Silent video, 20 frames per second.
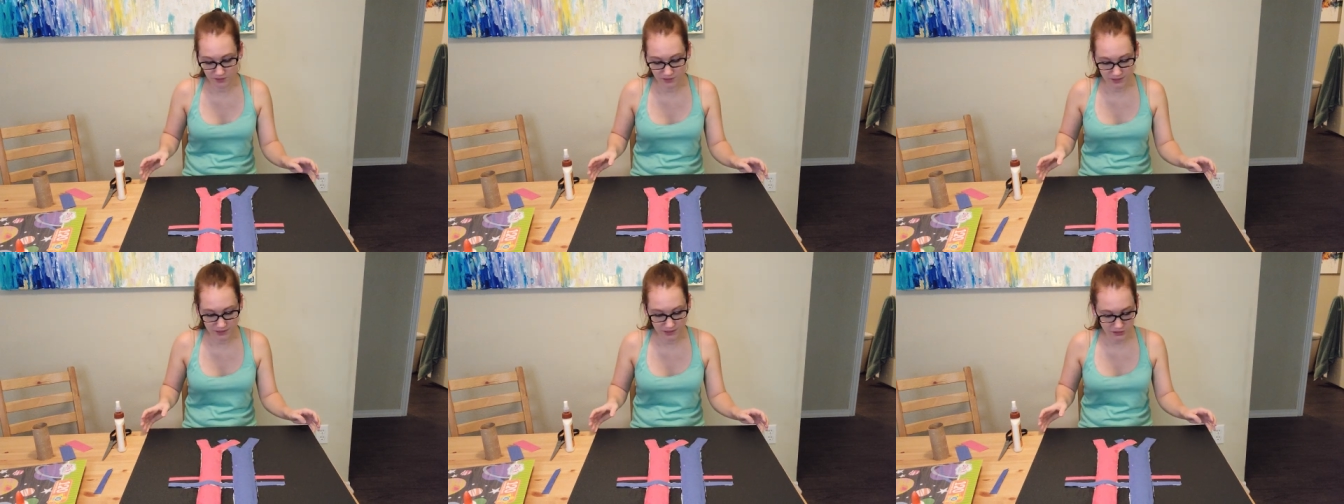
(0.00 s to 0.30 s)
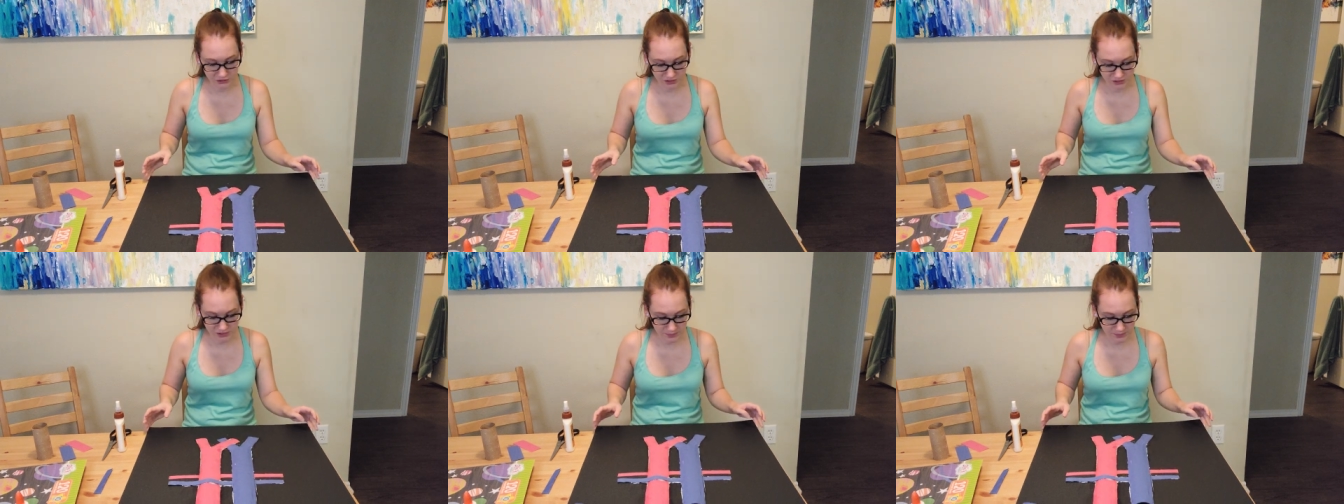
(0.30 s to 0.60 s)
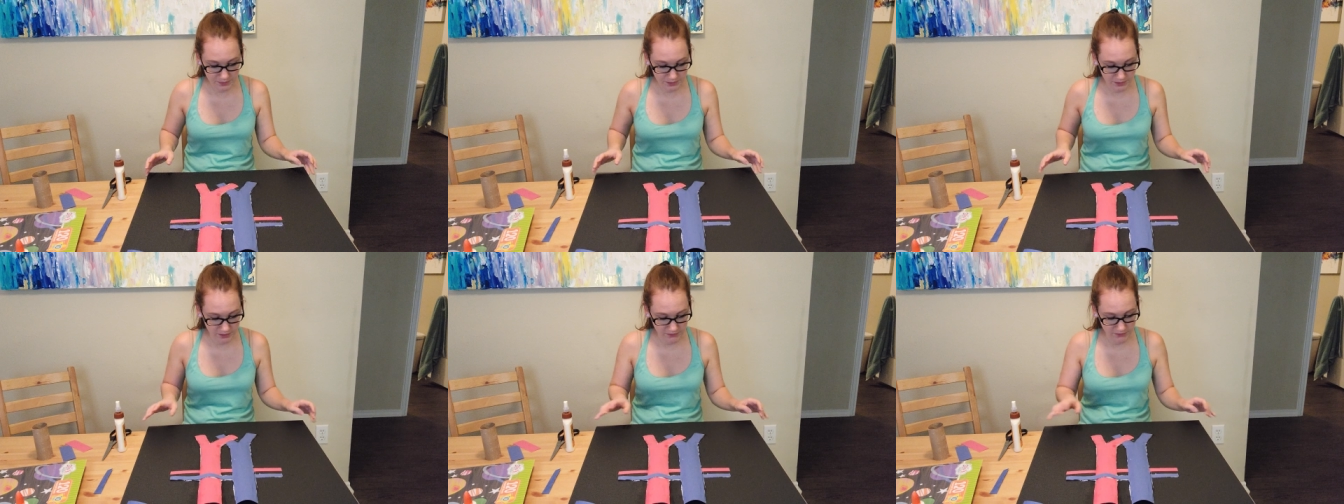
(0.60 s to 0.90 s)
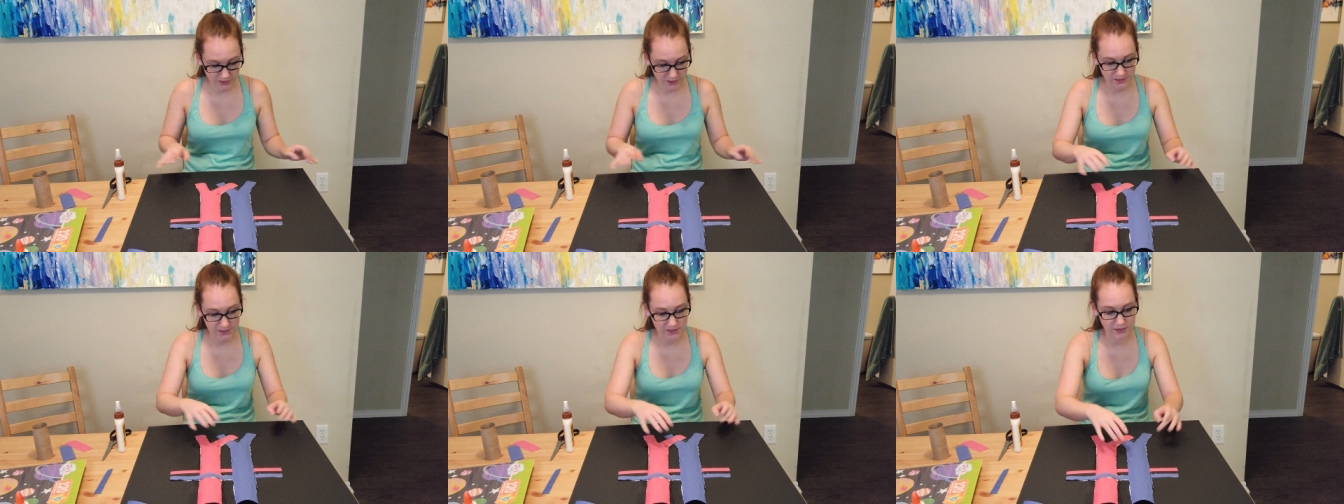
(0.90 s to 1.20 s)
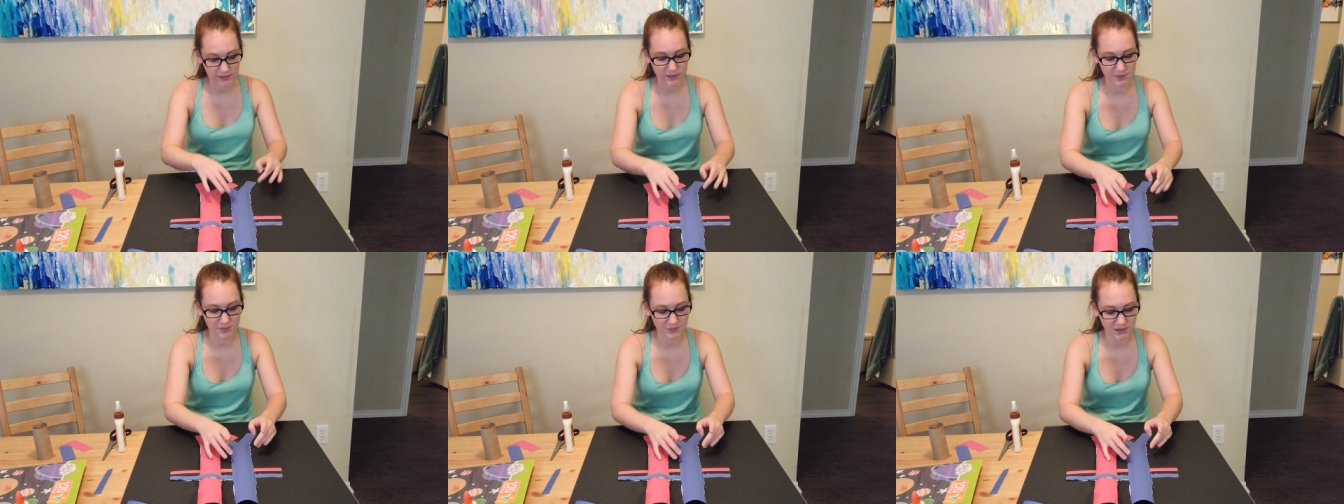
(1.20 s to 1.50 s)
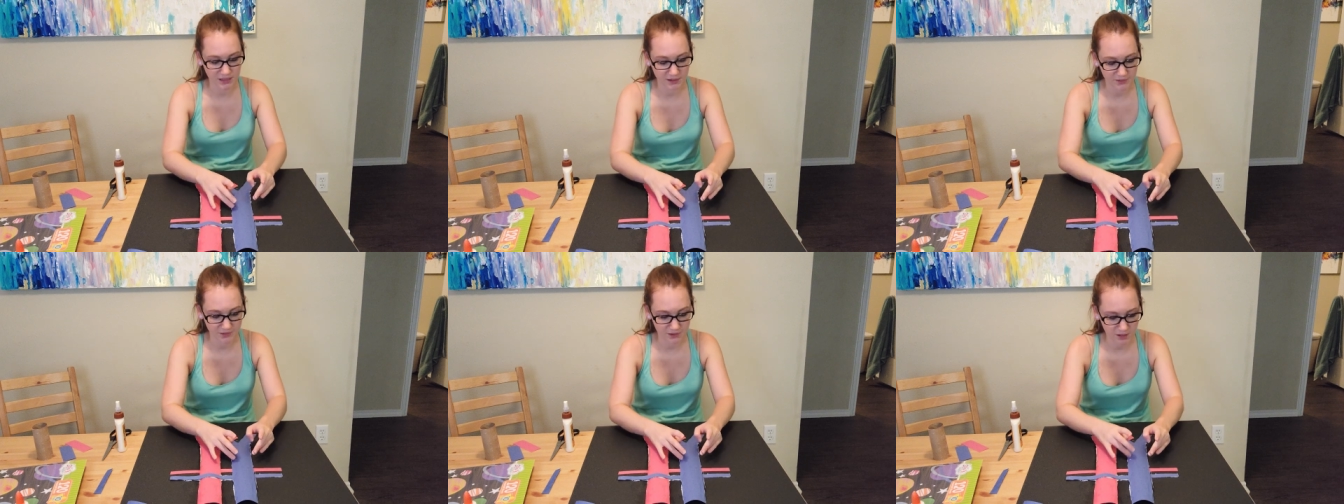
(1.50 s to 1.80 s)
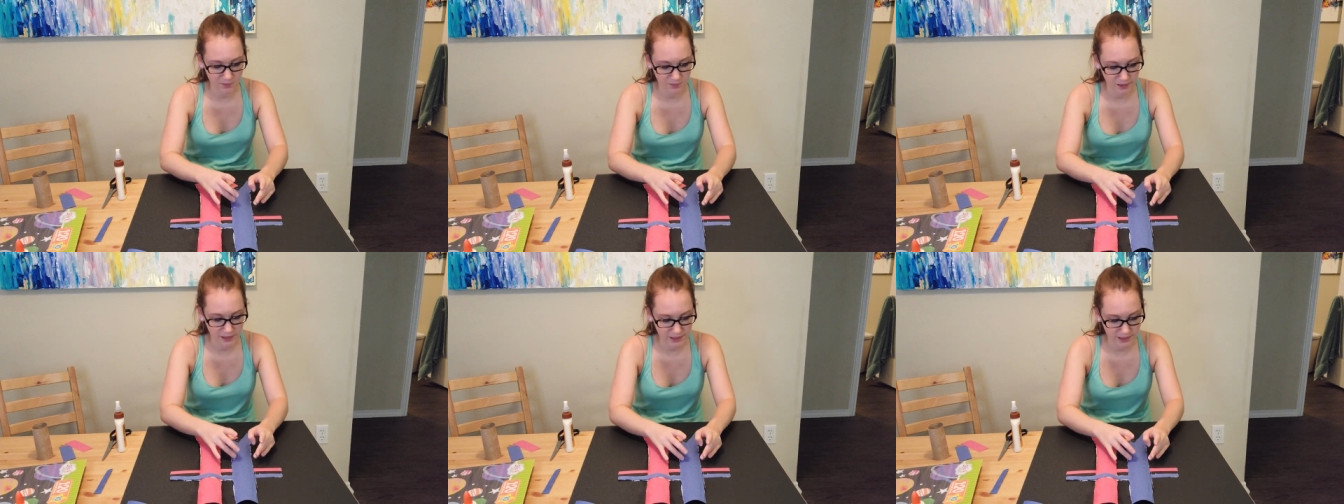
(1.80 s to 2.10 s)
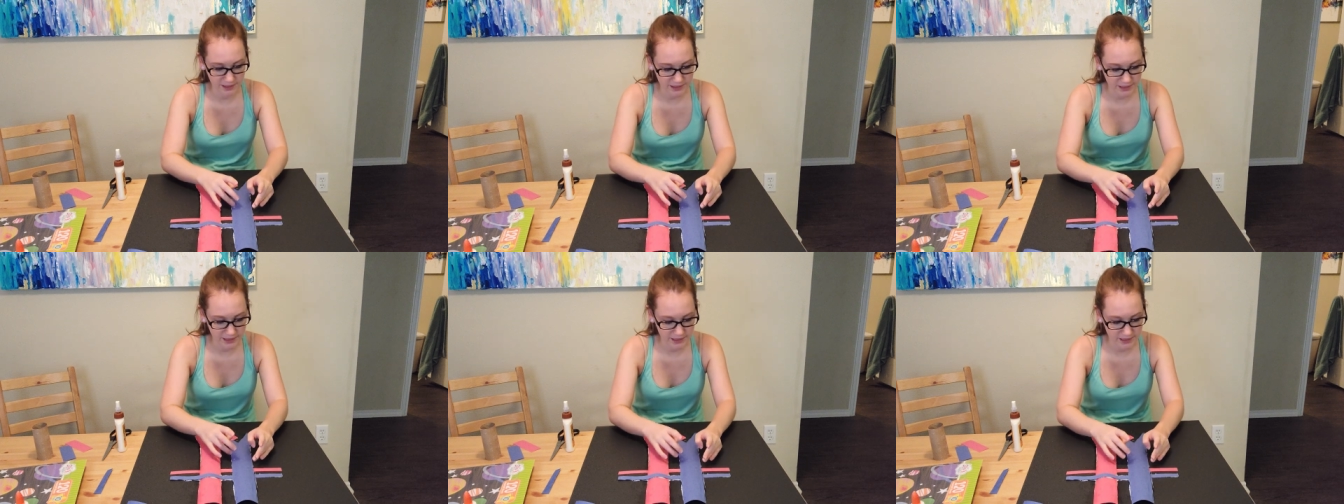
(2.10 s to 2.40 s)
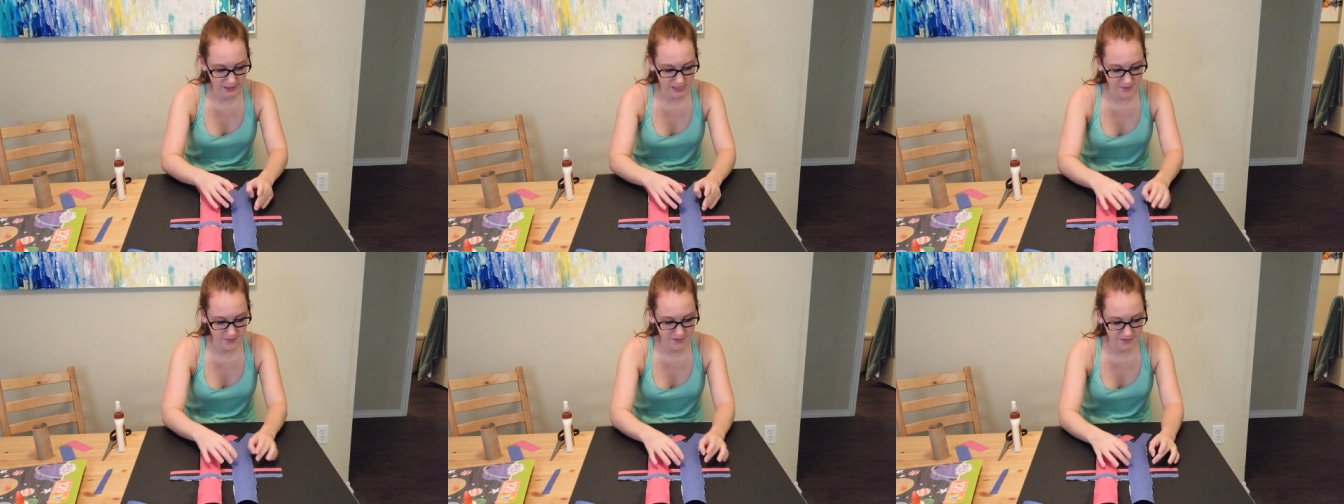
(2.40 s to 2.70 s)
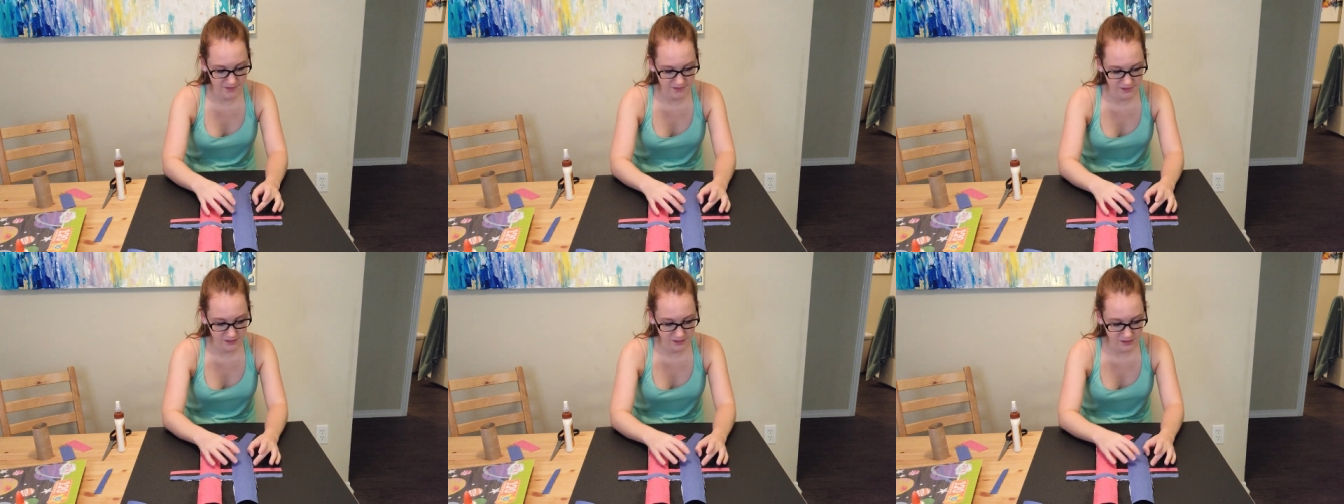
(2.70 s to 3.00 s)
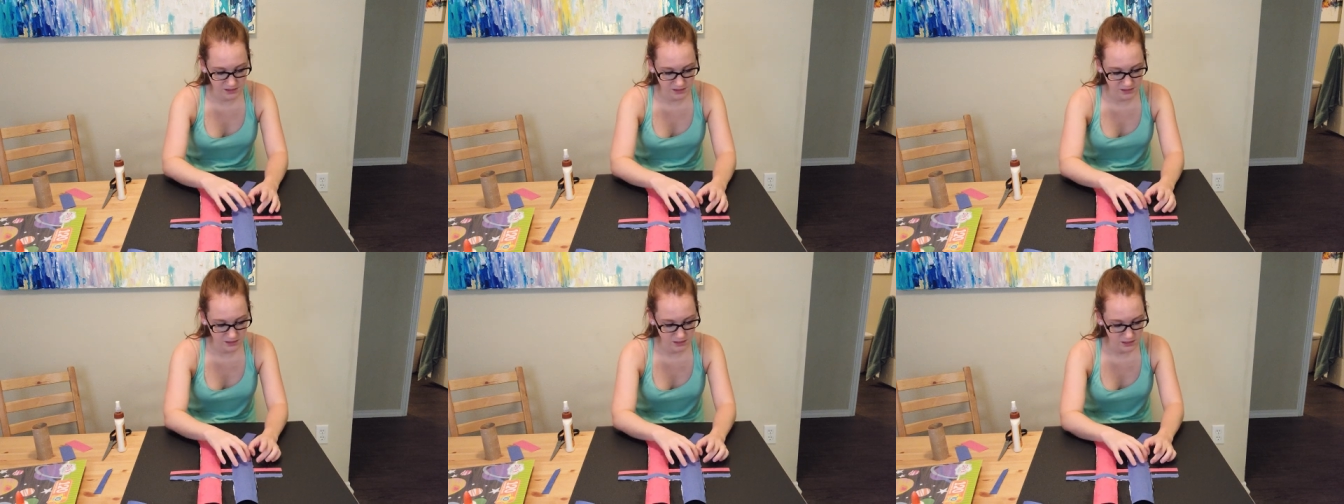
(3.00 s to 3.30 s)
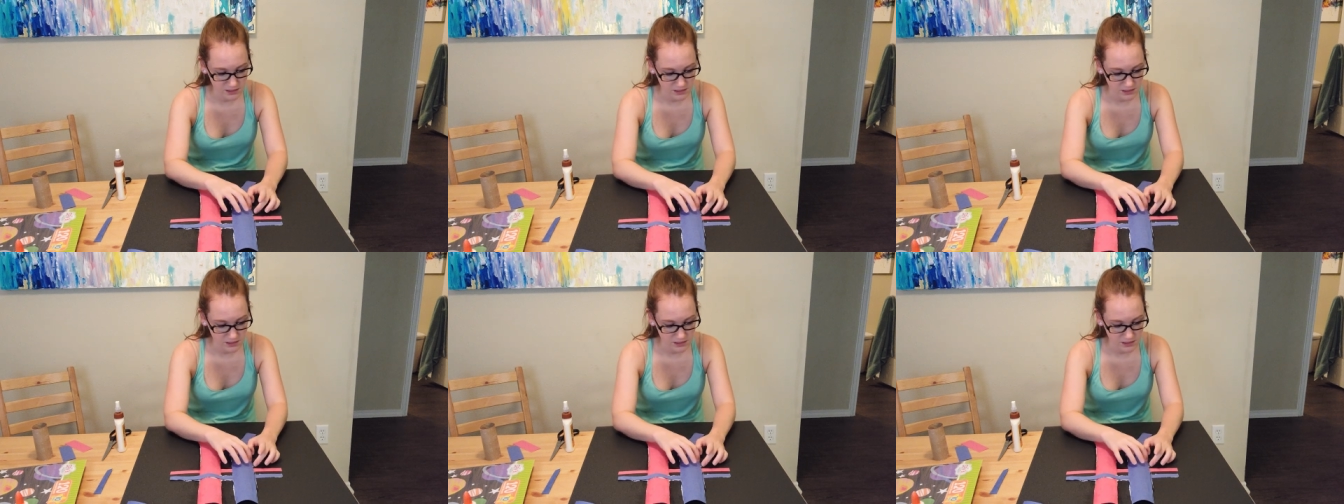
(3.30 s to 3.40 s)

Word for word: This is just the bigger vessels. I'm gonna have to go back and add some of the